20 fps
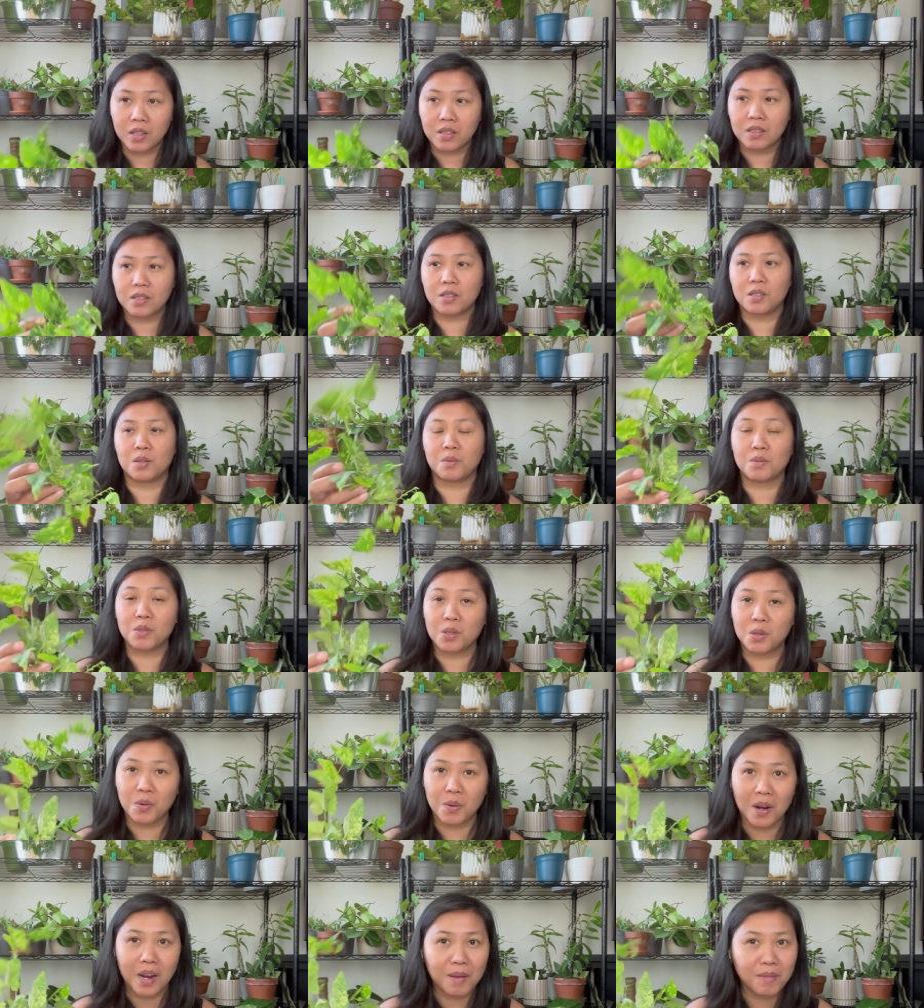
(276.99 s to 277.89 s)

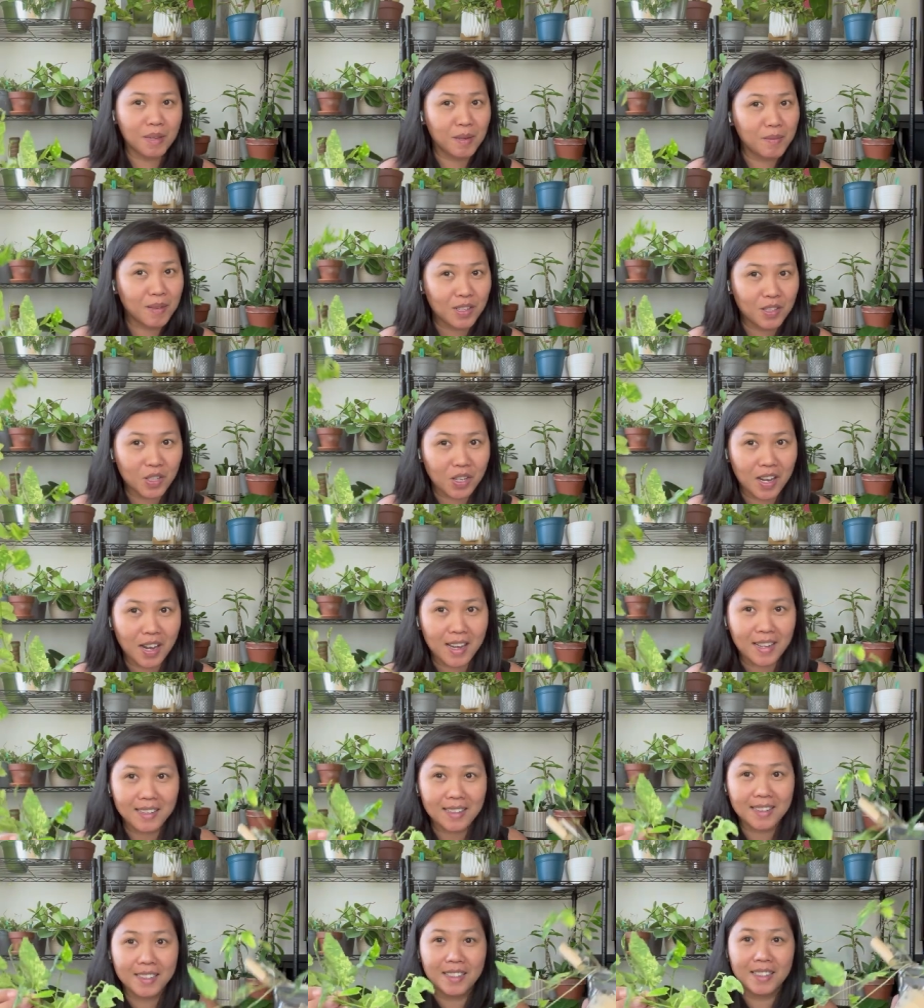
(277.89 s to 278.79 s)
subscribe in my
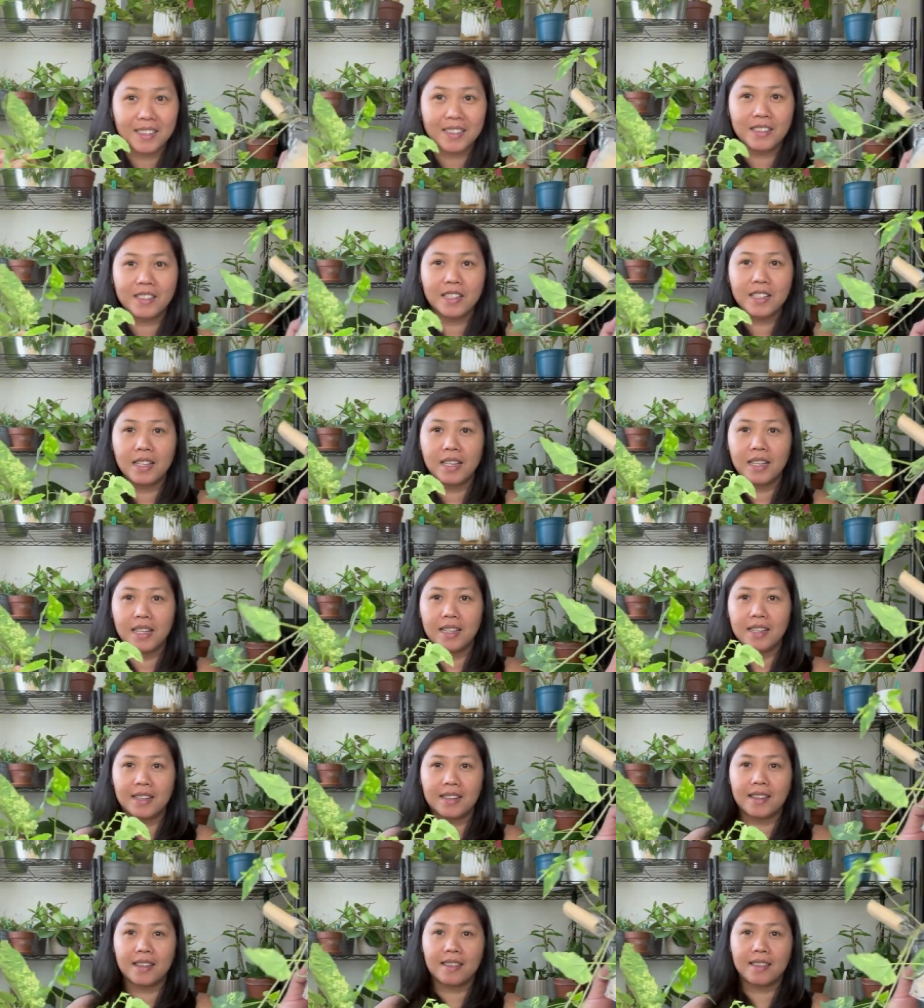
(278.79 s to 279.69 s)
channel.
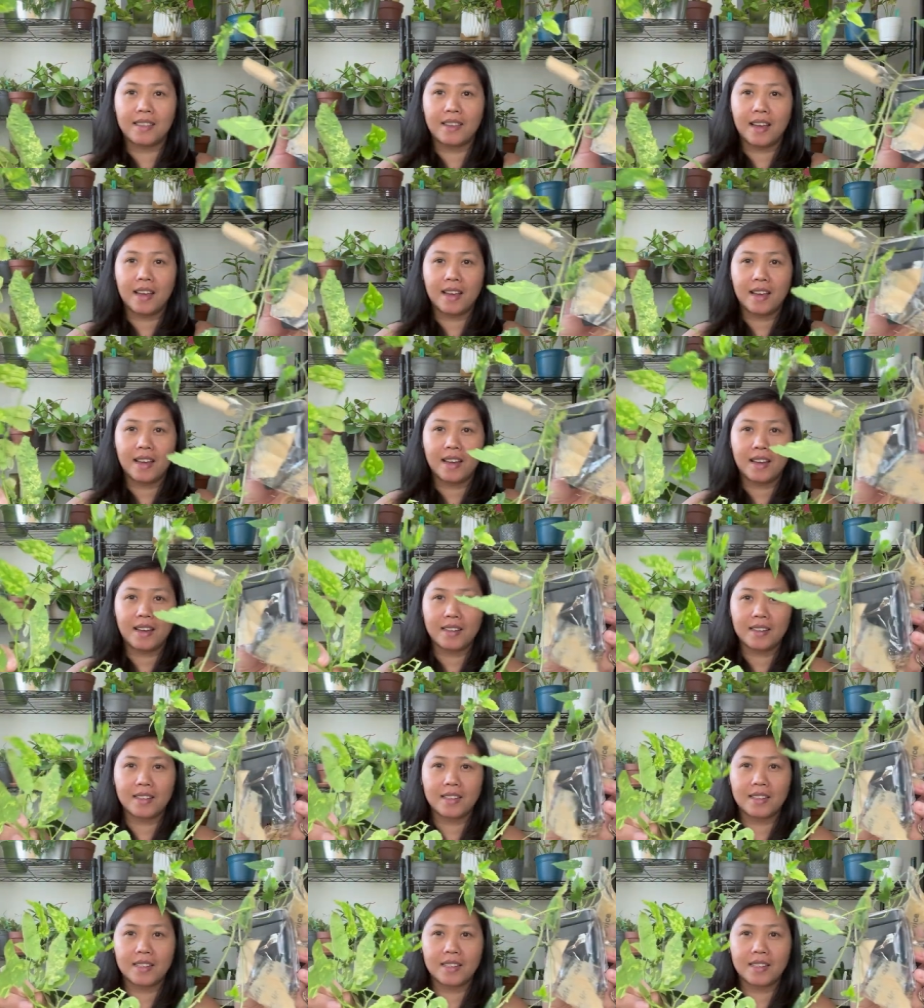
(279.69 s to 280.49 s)
Look at that.